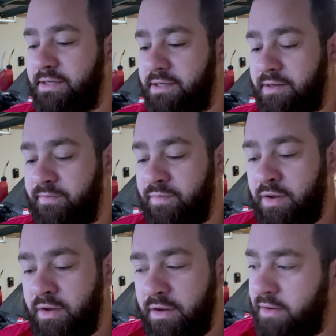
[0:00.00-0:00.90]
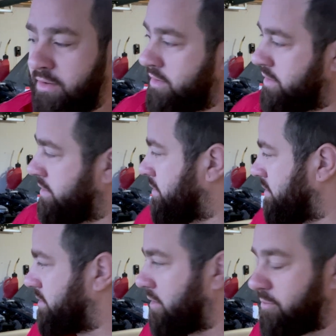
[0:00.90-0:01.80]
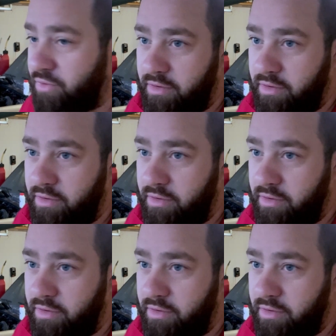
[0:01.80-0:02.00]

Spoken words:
pull